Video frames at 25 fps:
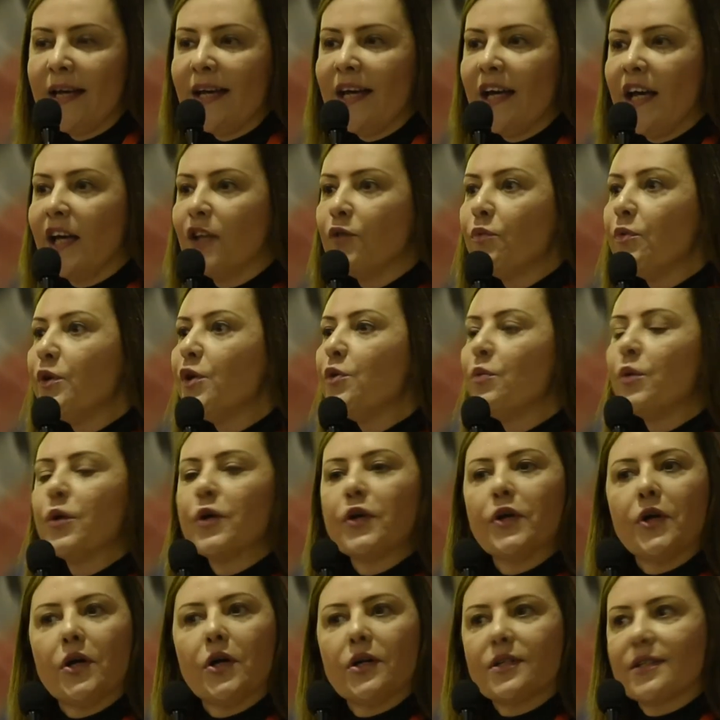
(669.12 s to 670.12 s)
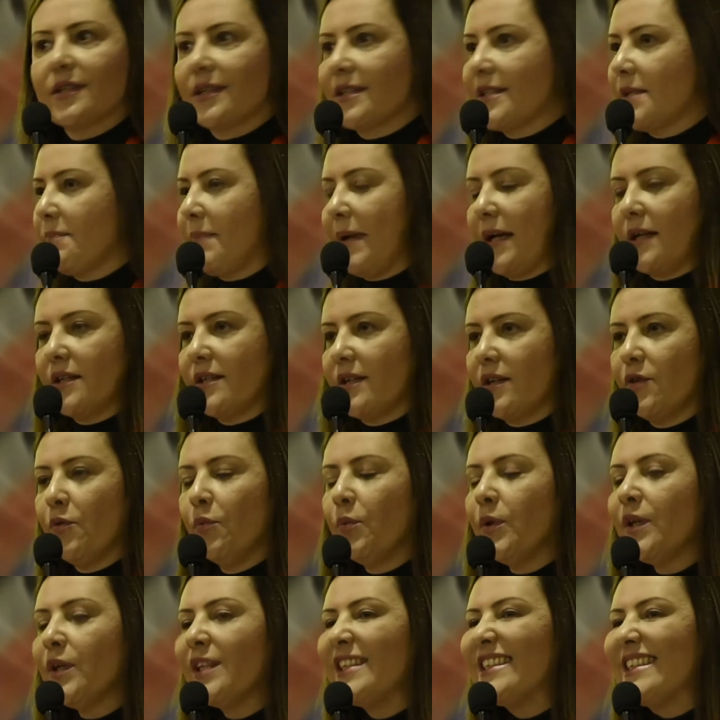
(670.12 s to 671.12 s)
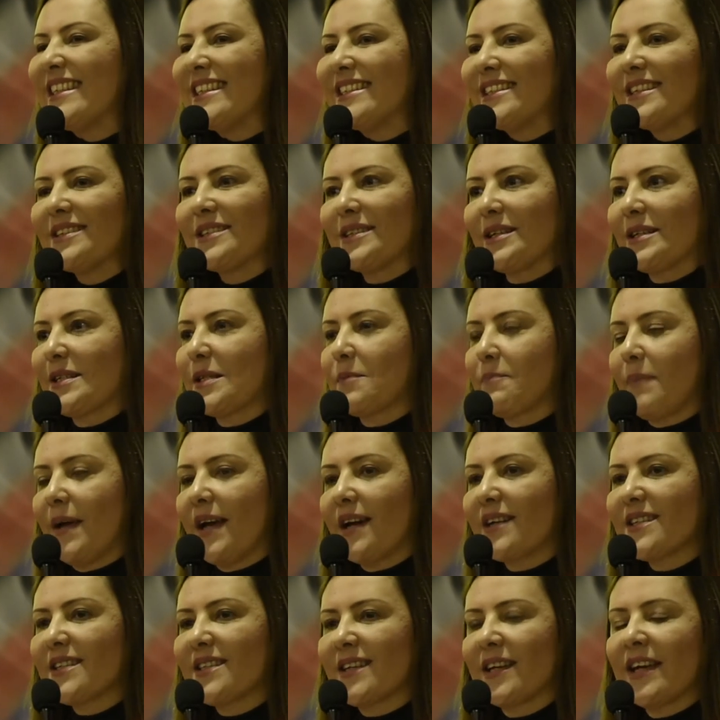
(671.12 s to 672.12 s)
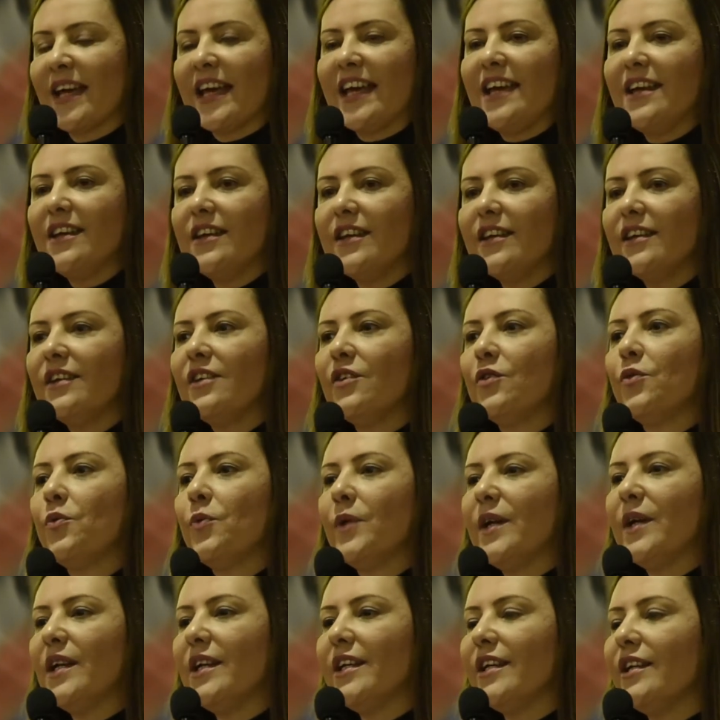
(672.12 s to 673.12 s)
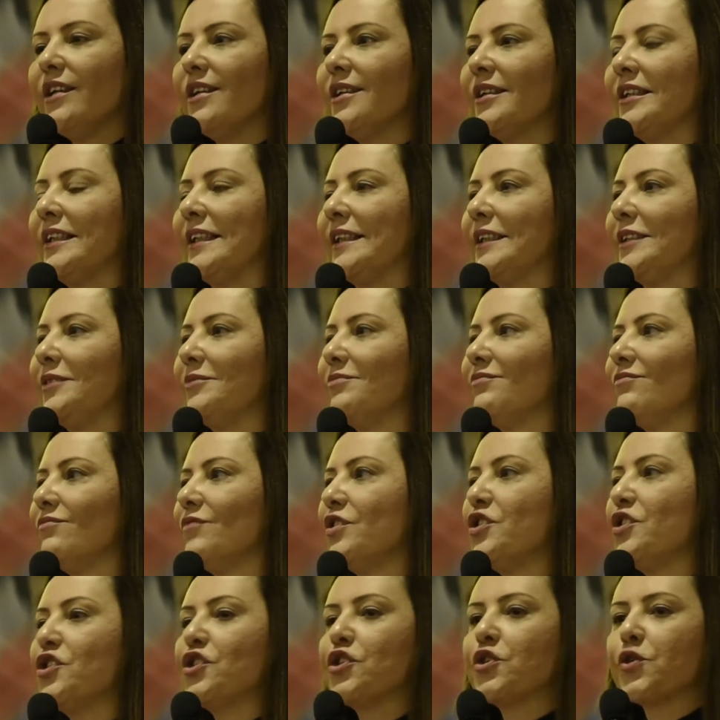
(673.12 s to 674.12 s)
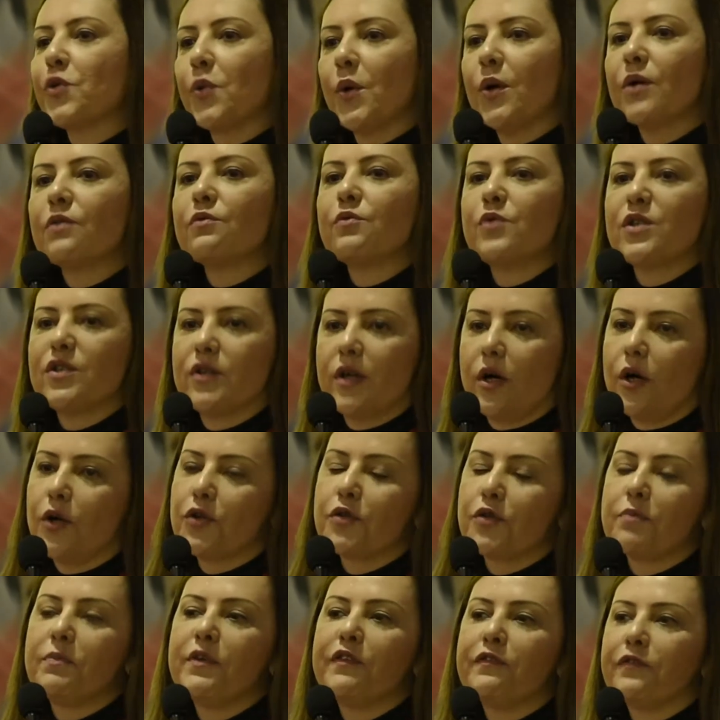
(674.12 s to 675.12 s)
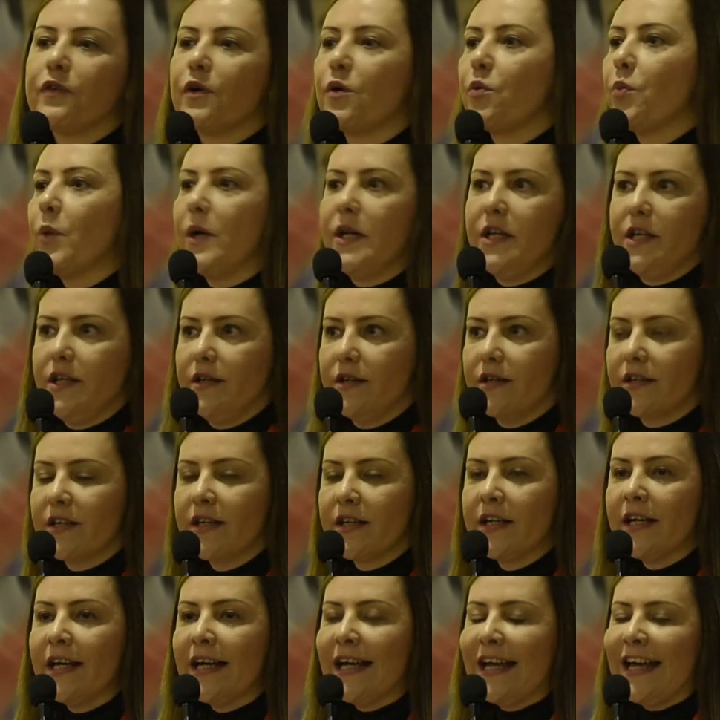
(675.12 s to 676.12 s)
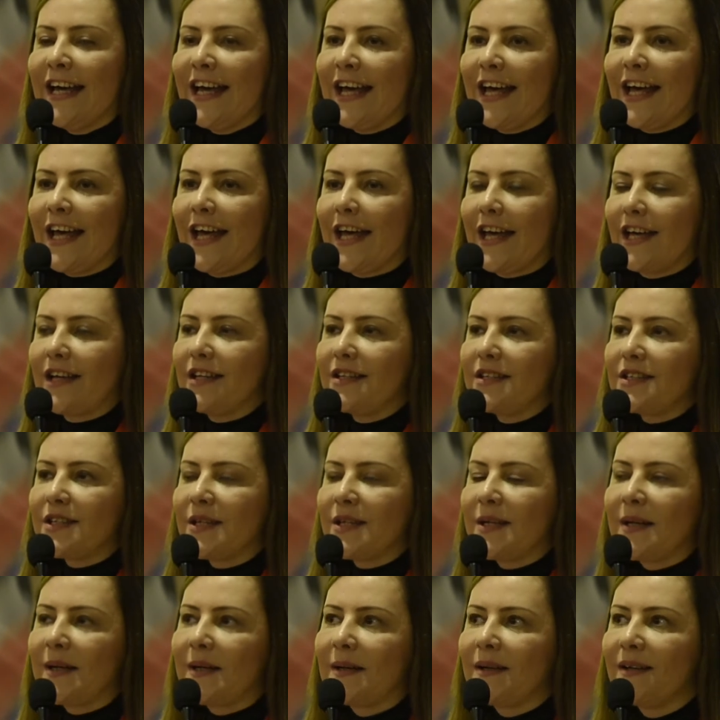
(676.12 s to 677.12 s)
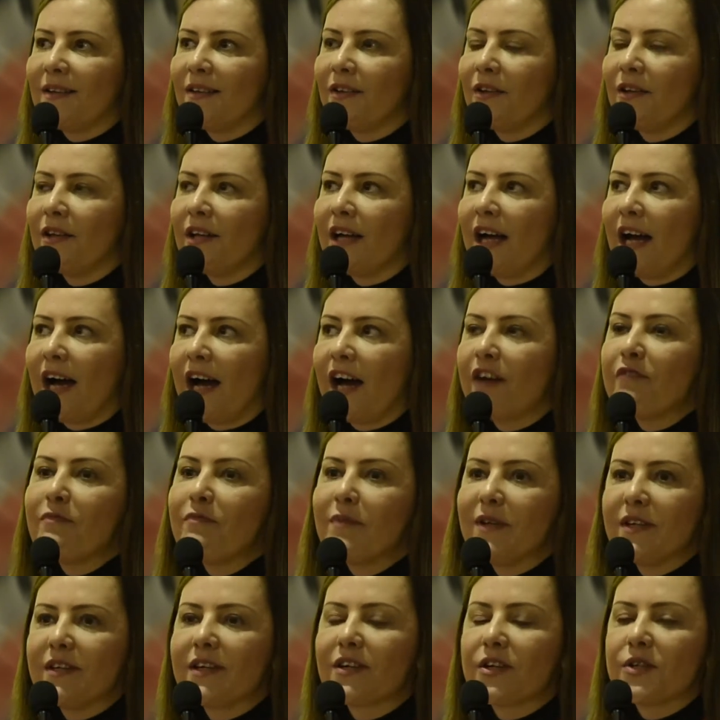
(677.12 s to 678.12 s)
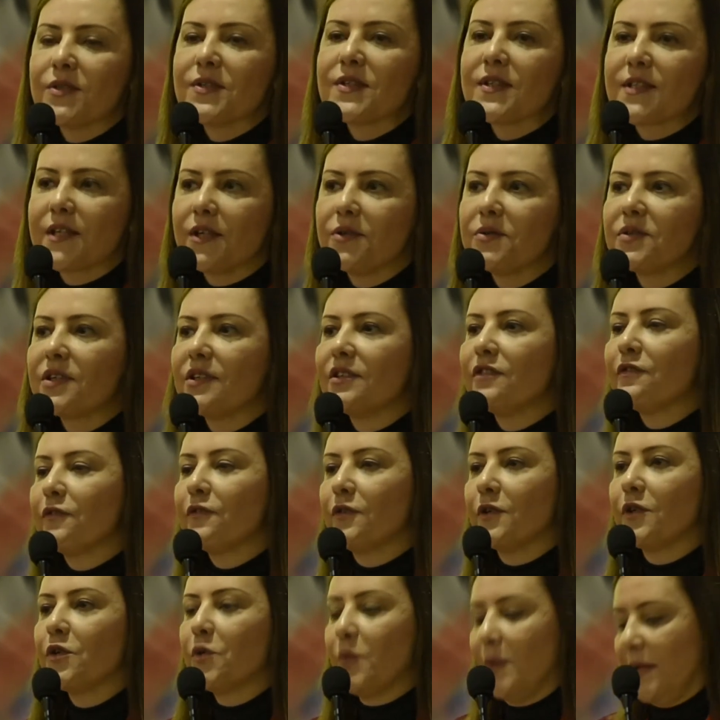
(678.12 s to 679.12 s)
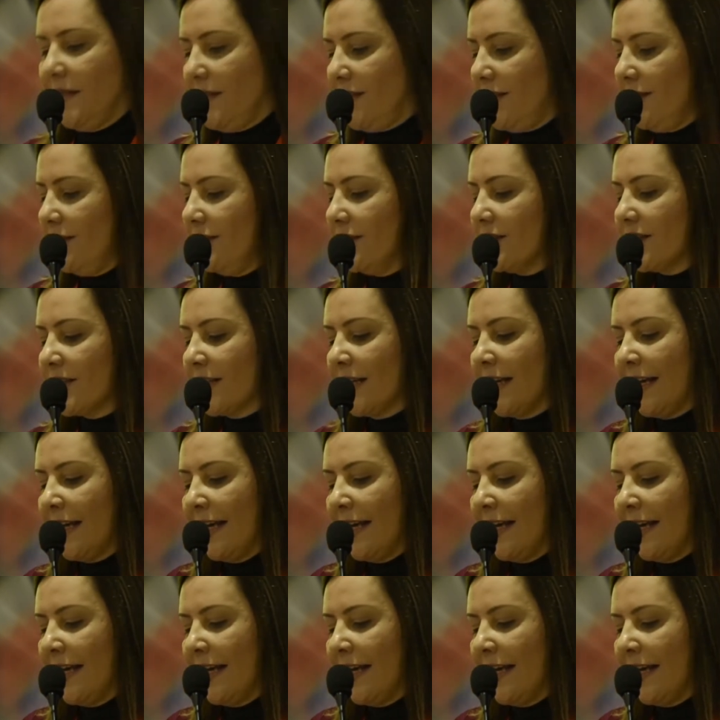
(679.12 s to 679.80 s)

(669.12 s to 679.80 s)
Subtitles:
and we were not expecting. We didn't expect any really strong result before 1 year. And I've been a consultant for 20 years,